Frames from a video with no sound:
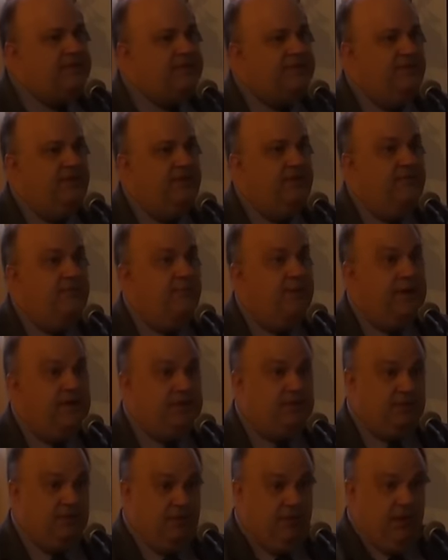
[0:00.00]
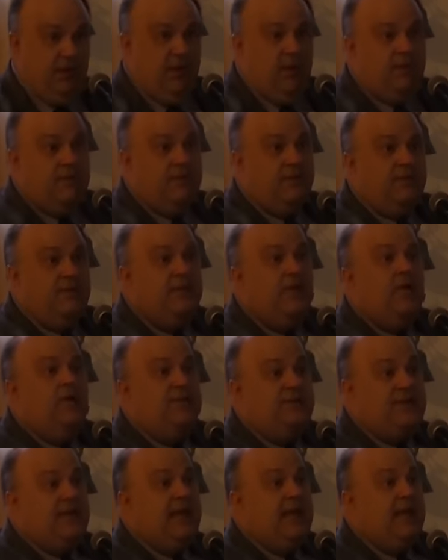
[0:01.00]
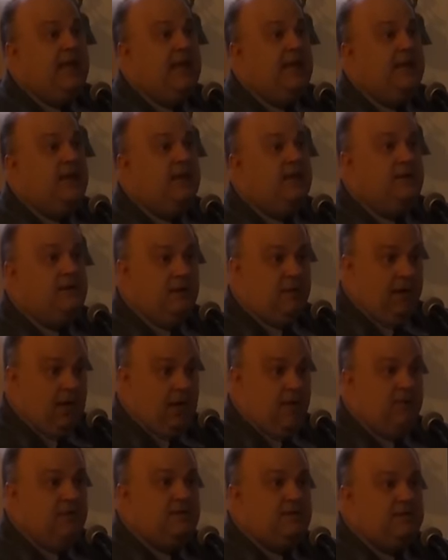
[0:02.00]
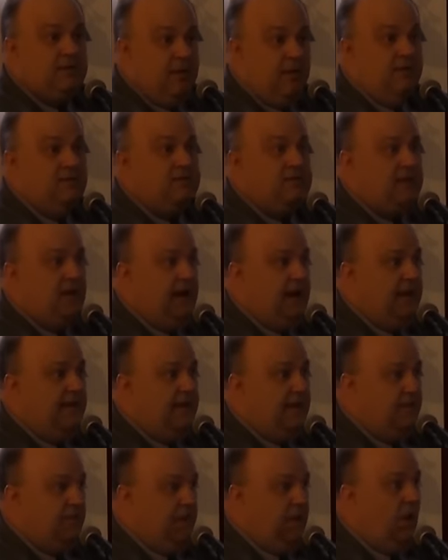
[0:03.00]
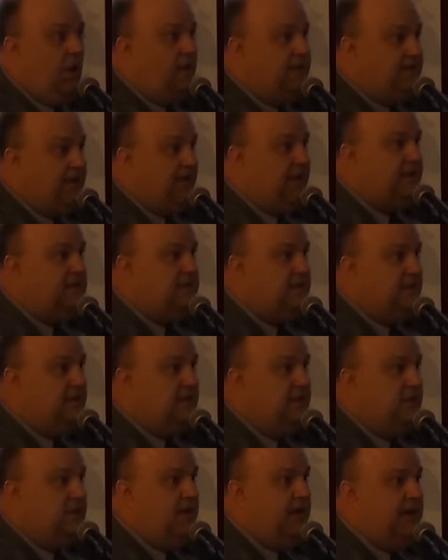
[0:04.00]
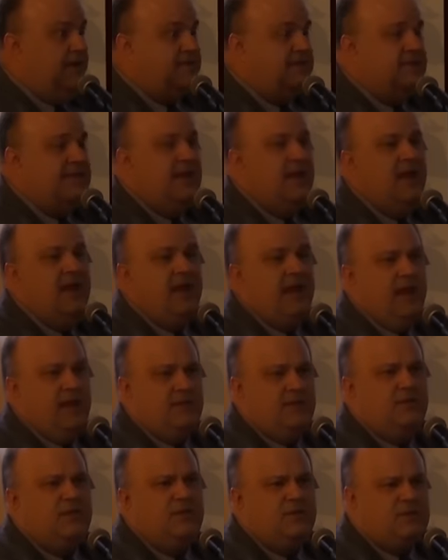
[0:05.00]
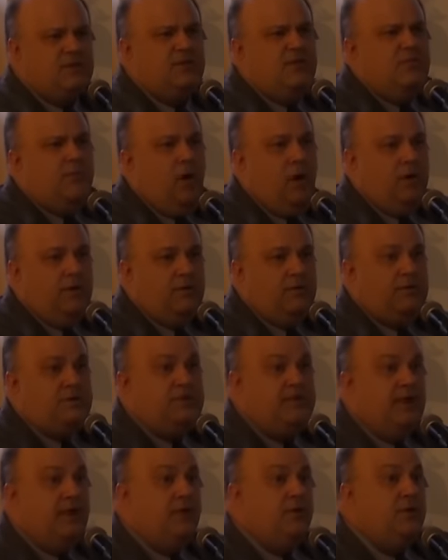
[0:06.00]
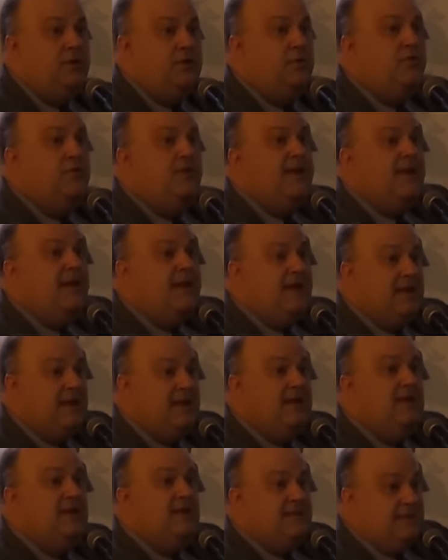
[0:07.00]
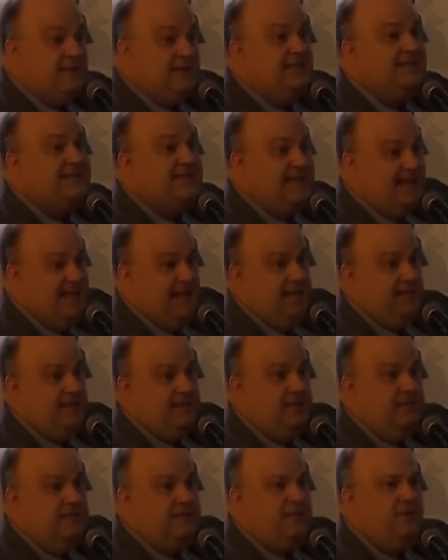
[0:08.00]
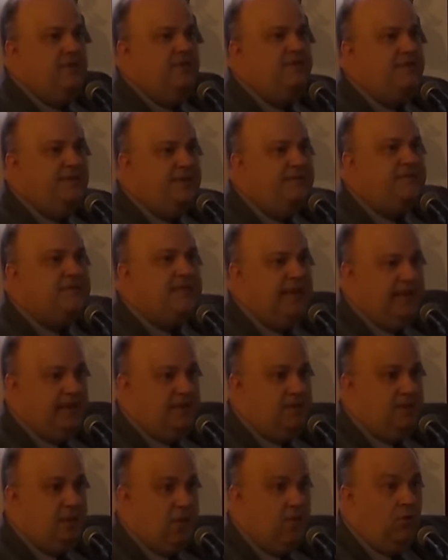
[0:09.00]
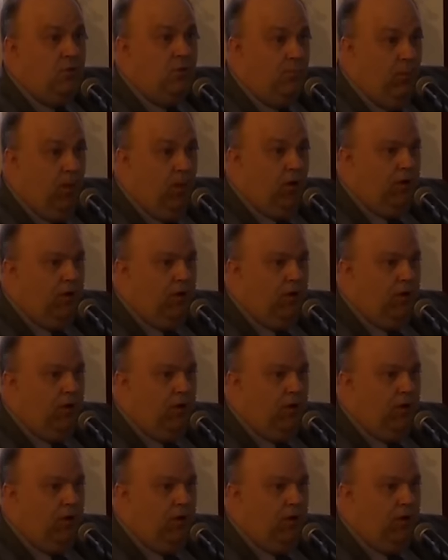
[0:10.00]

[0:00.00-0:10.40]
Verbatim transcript: pieces of information, the 13 CODIS loci that we all test in the U.S. And then there are two markers that are unique to this kit. So there are 15 total